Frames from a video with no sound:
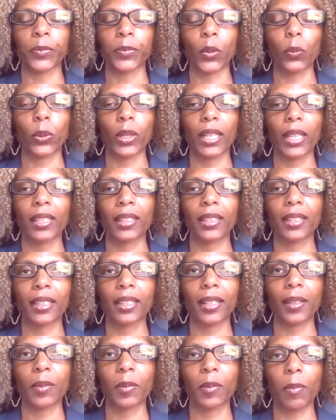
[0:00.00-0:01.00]
with
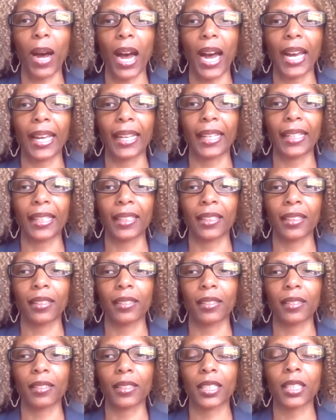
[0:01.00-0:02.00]
my
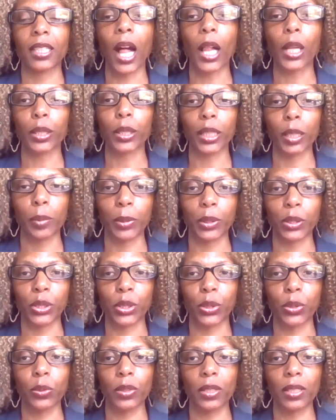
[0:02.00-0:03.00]
scholarly
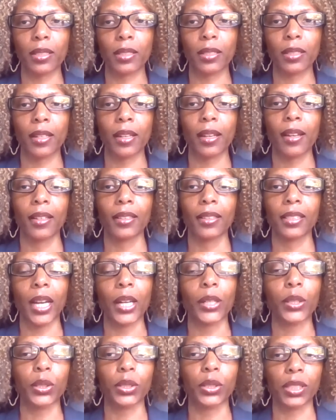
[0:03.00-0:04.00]
pursuits to
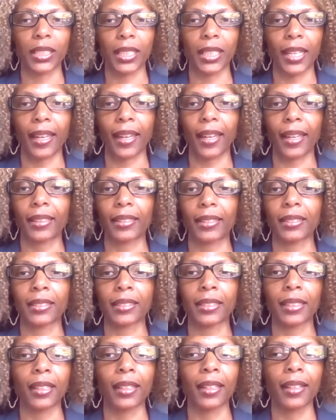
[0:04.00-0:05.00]
understand
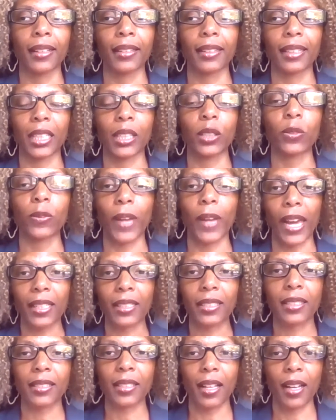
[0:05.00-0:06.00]
the
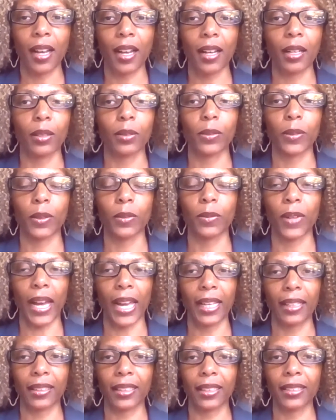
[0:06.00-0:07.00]
effects of
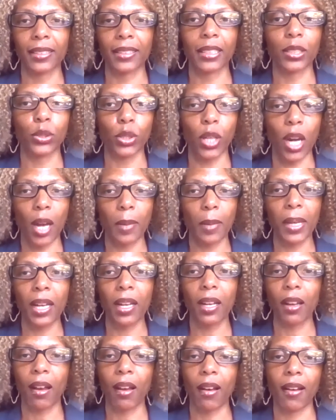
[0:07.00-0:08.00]
violence and
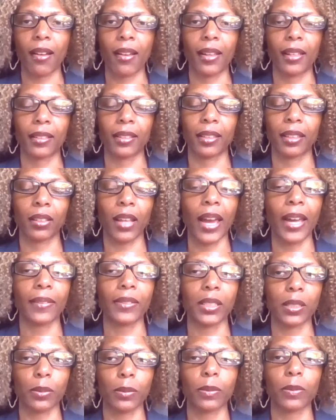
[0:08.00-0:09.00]
trauma on the
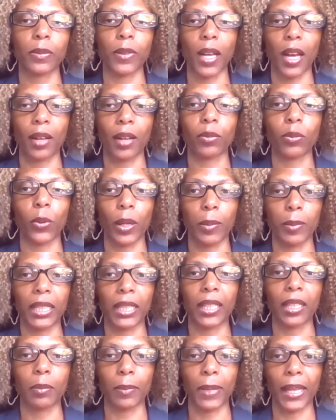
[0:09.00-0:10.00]
lives of
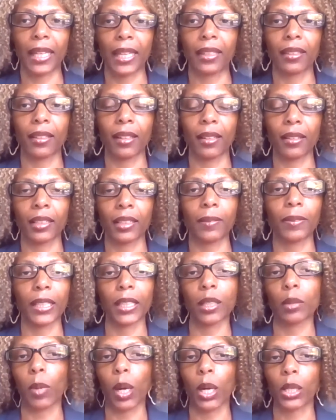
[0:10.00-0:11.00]
women and men
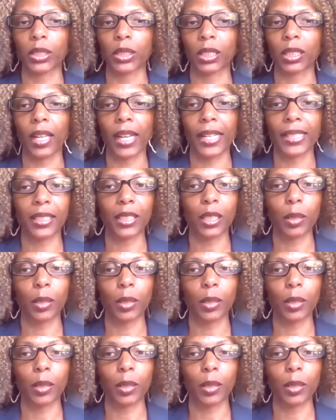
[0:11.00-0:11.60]
living in marginalized